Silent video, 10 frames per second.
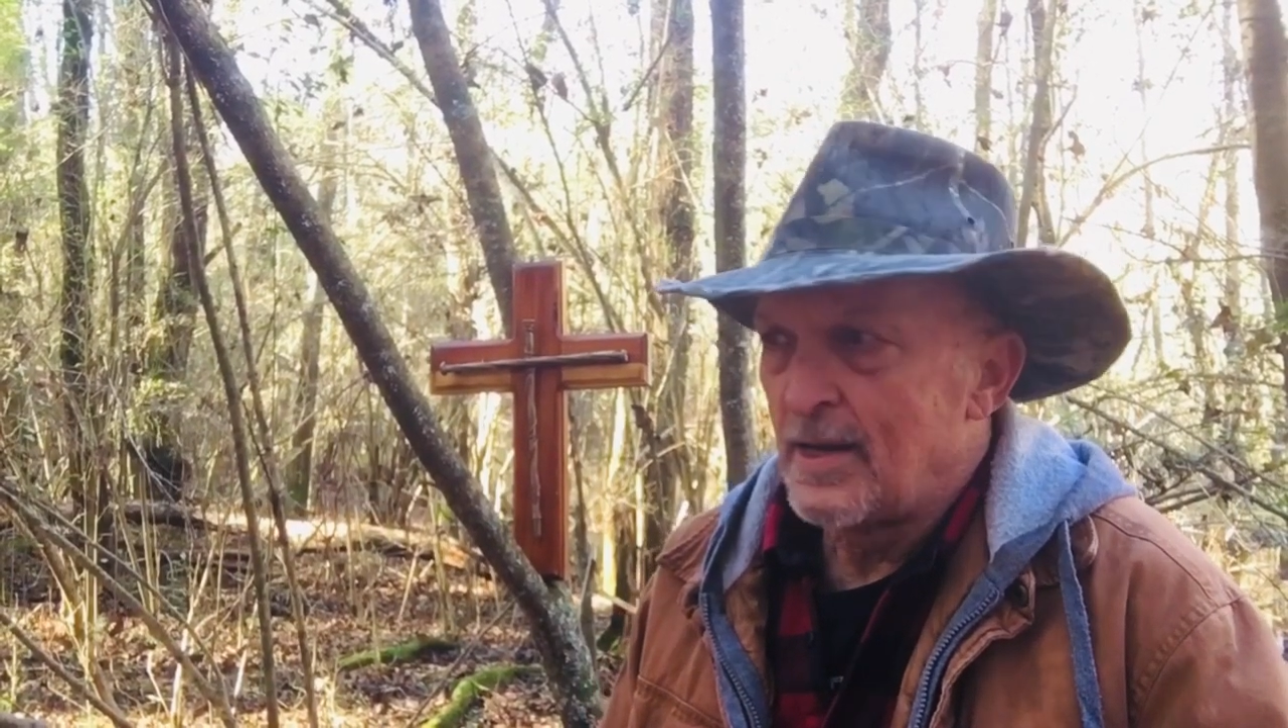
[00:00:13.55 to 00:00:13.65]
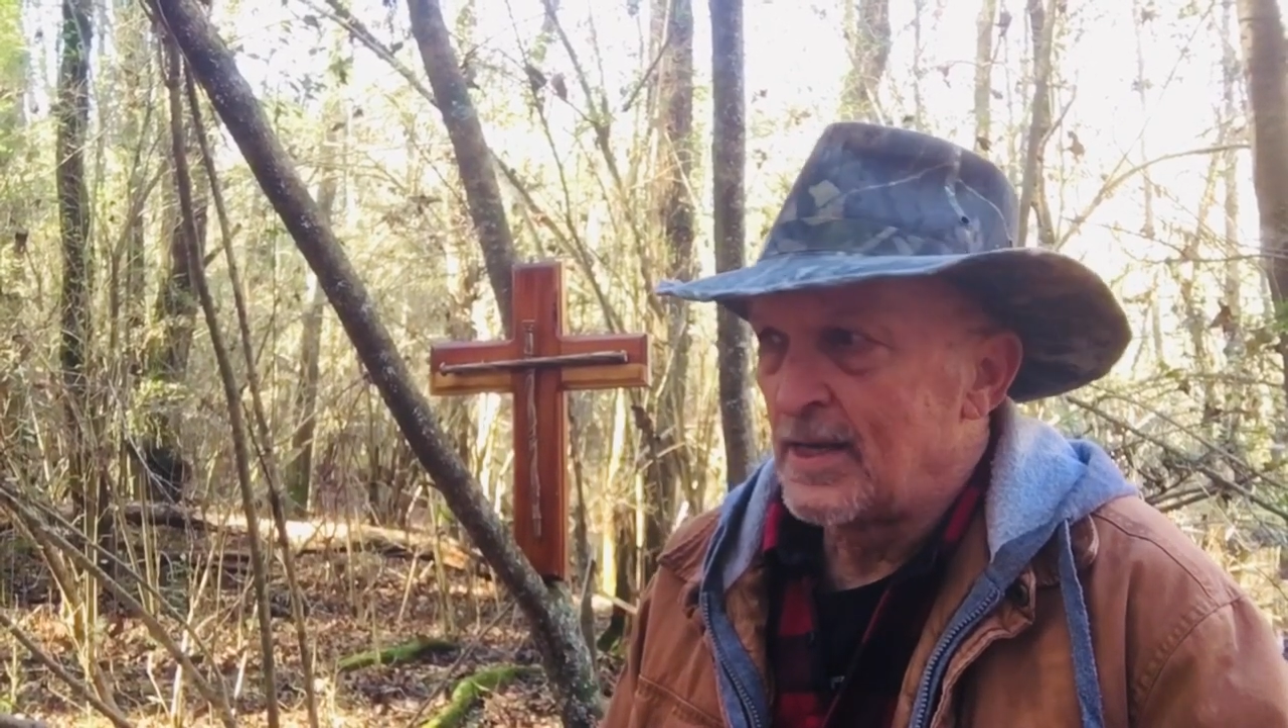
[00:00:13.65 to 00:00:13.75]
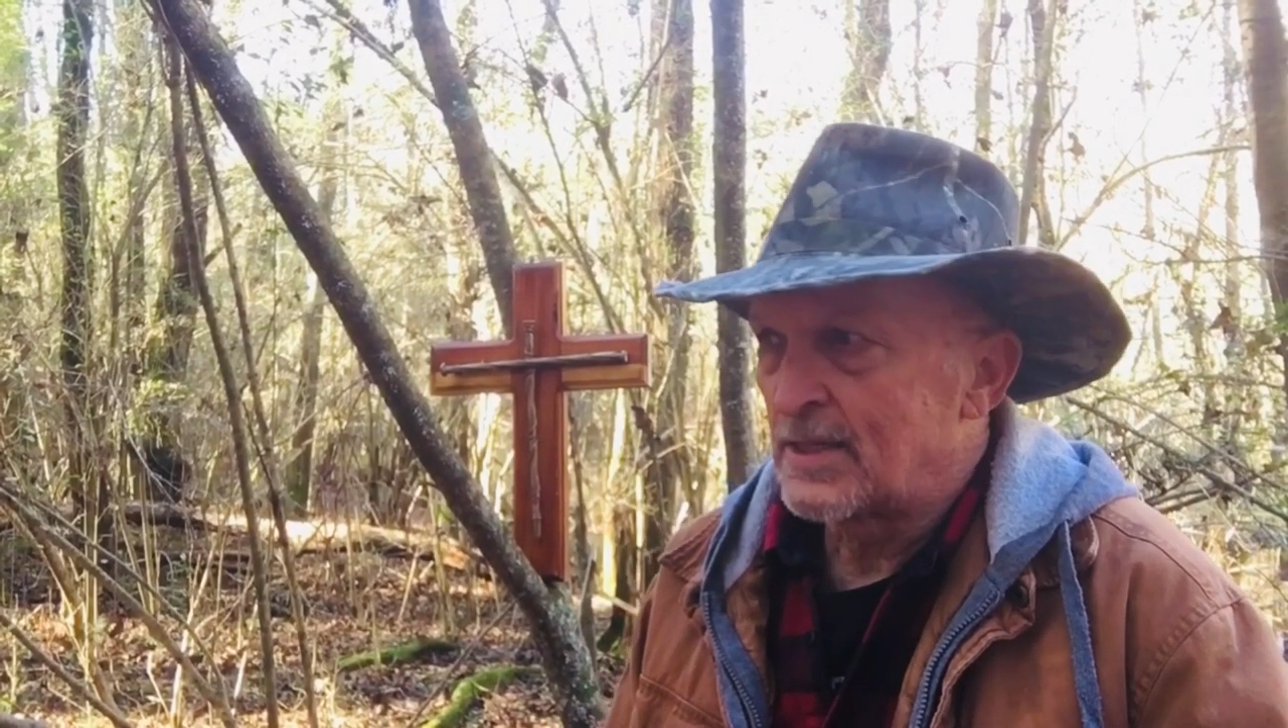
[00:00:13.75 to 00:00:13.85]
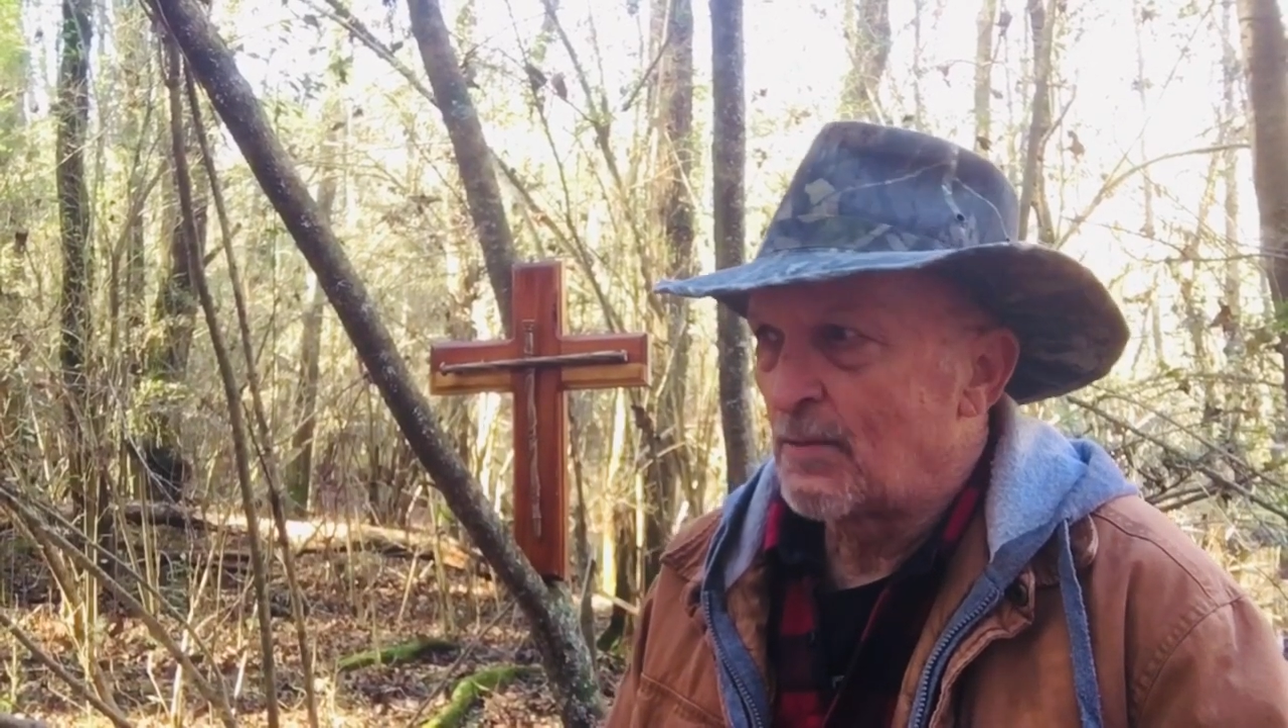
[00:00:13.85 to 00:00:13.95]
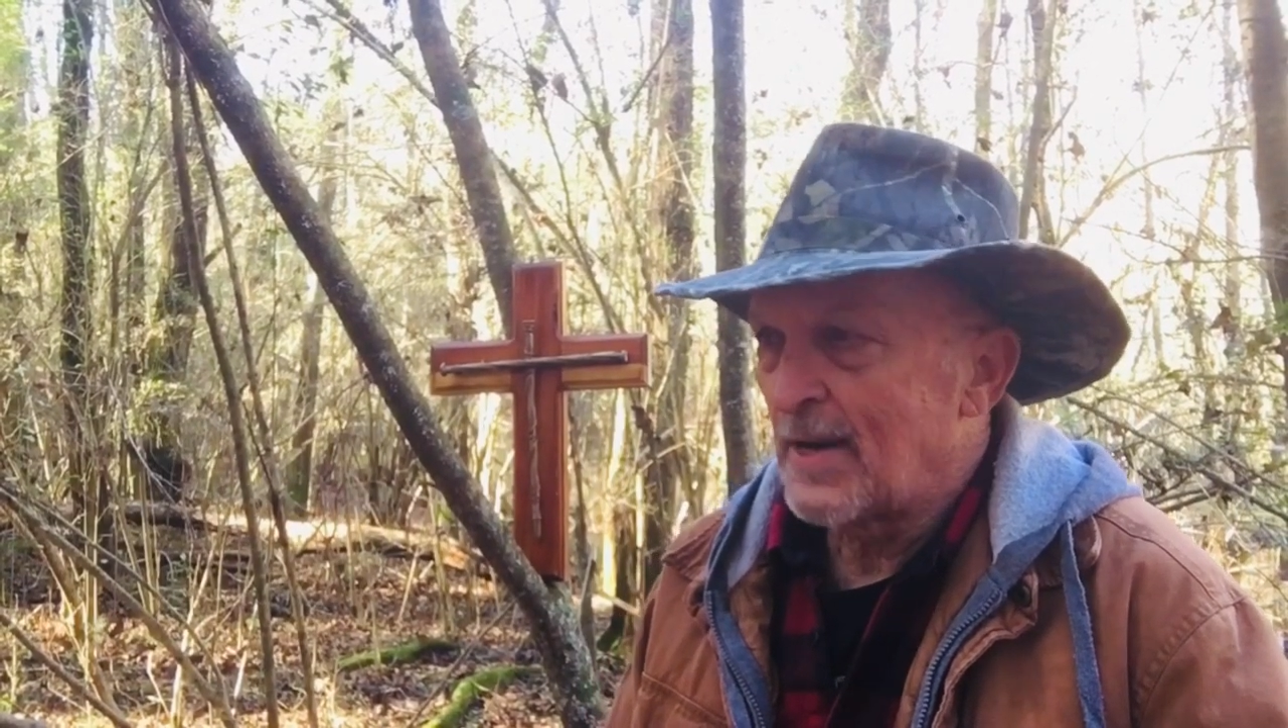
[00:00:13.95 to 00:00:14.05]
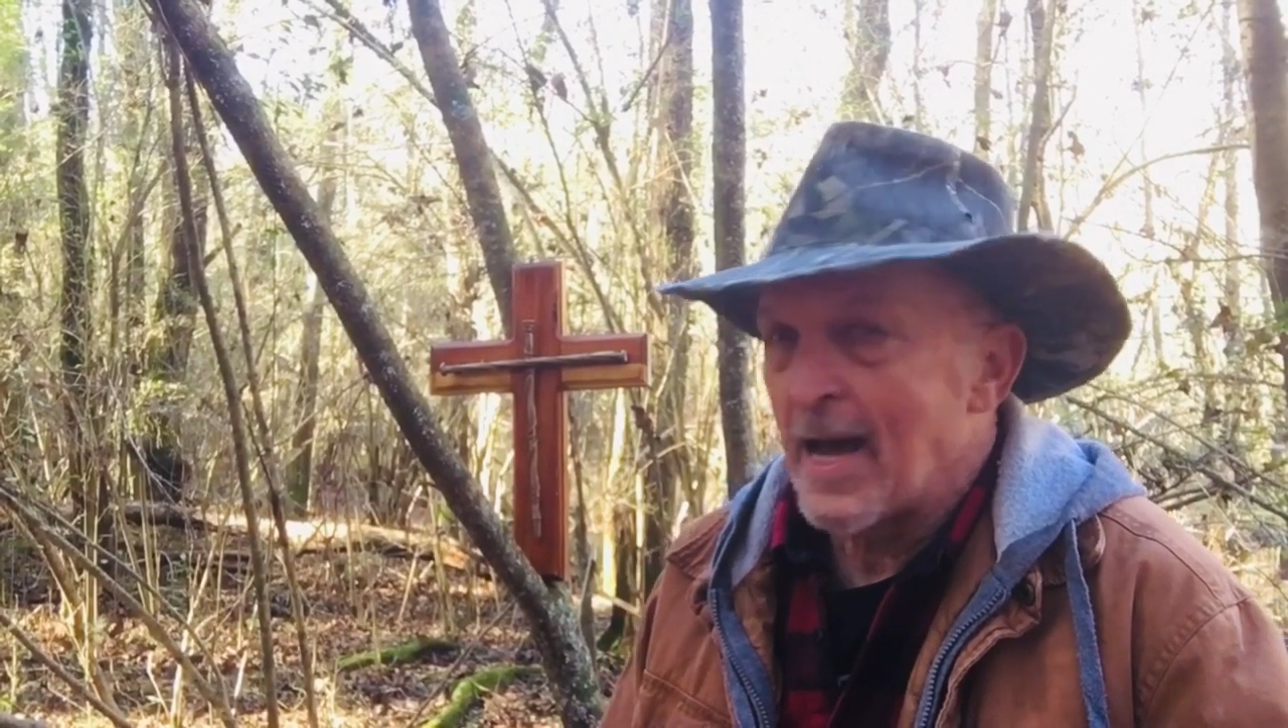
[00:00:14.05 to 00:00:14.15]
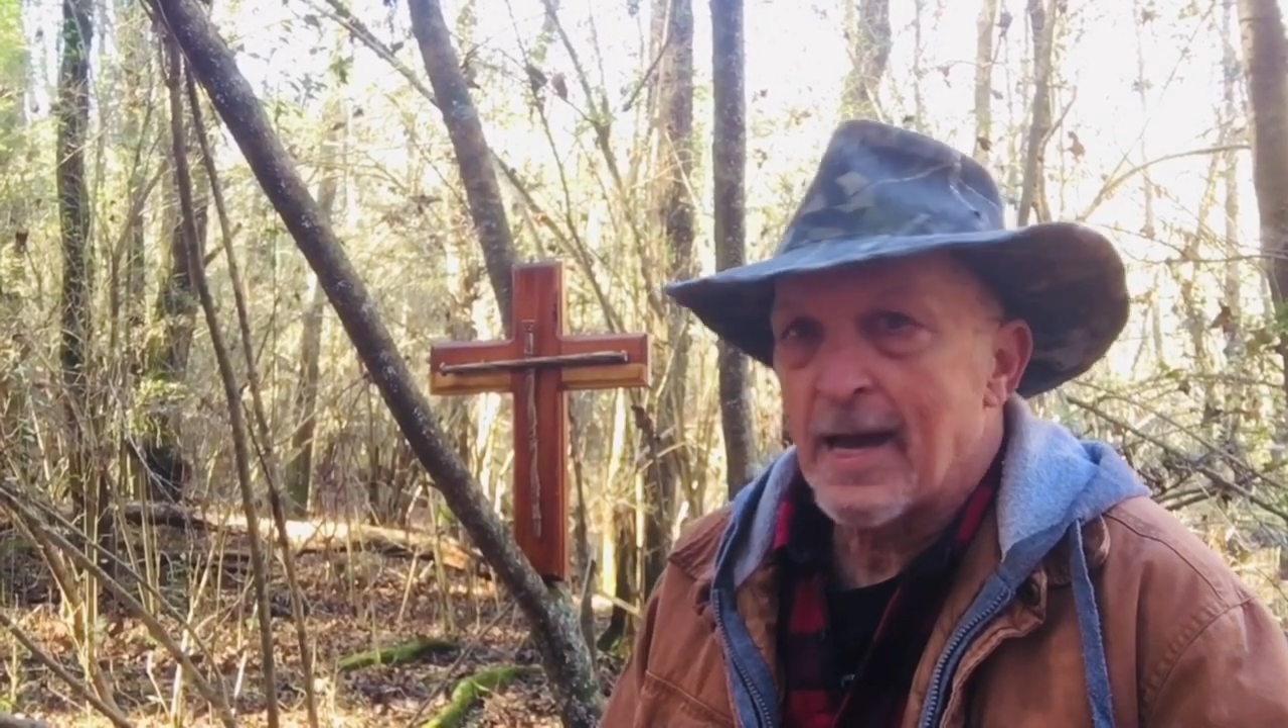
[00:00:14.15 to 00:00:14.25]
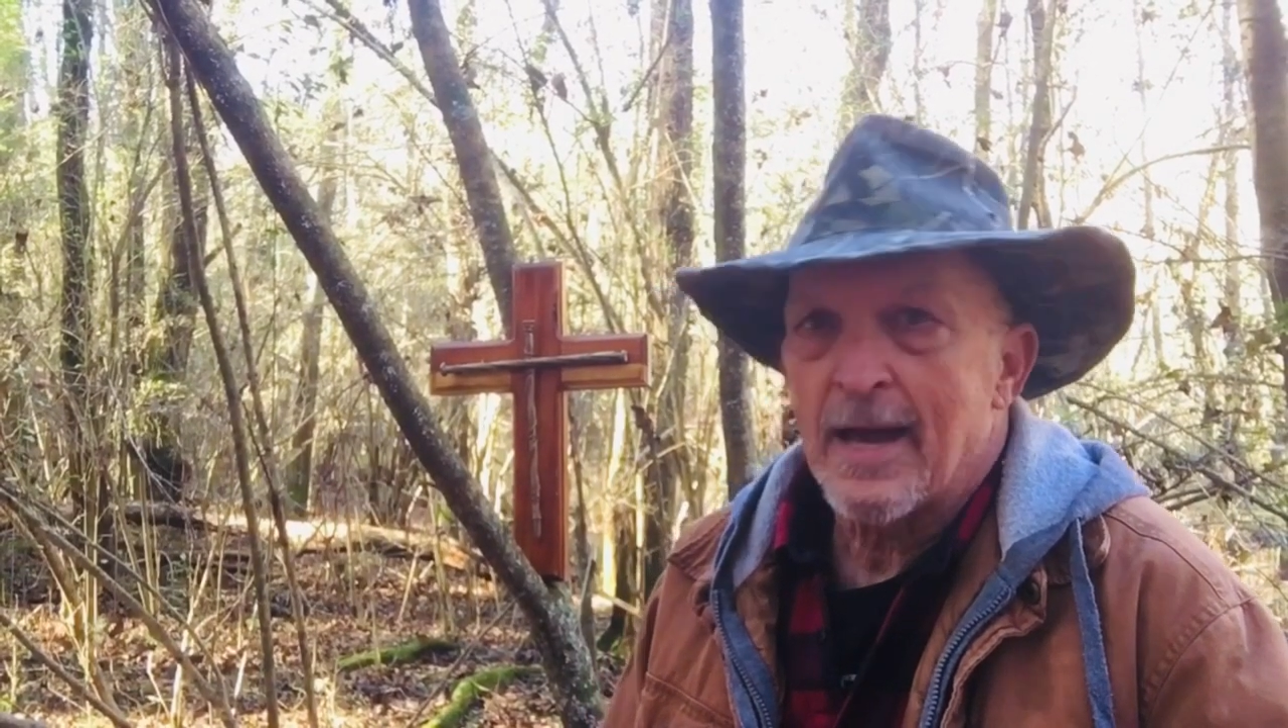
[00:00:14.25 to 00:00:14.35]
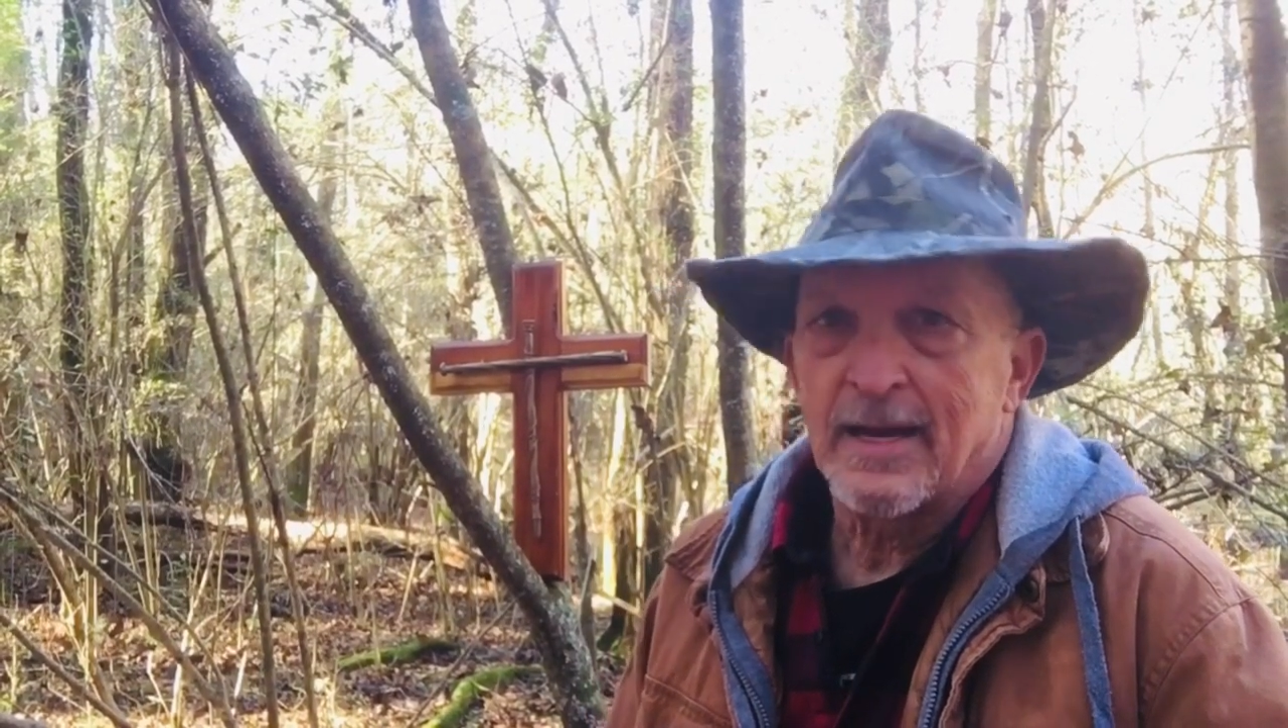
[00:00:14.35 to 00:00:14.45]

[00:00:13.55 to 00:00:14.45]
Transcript: is when I got